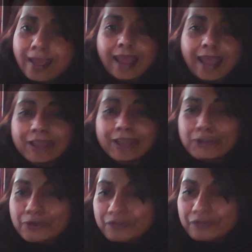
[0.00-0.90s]
and you
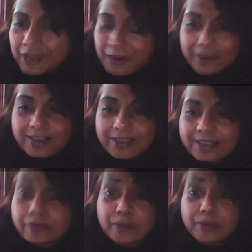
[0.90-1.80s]
know various
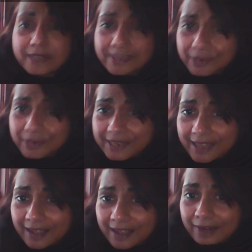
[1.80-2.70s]
Rosalie
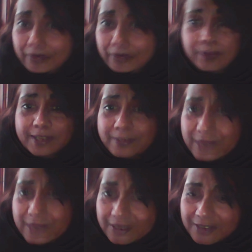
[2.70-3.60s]
Bertell, Rosalind
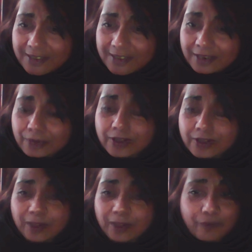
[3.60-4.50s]
Peterson, who's
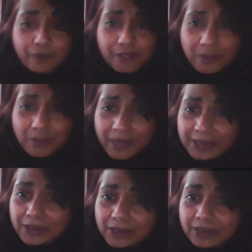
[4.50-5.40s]
gone before the UN and
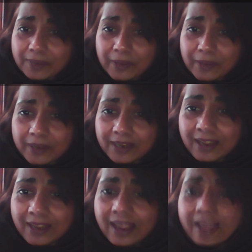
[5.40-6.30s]
talked yes. about it.
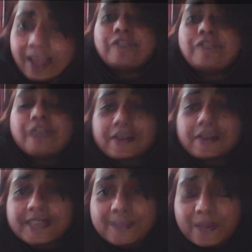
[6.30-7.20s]

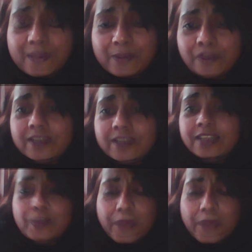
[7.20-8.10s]
Various people who've done
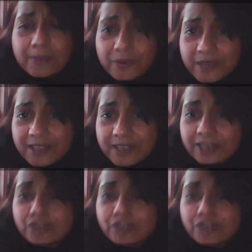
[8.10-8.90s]
incredible research who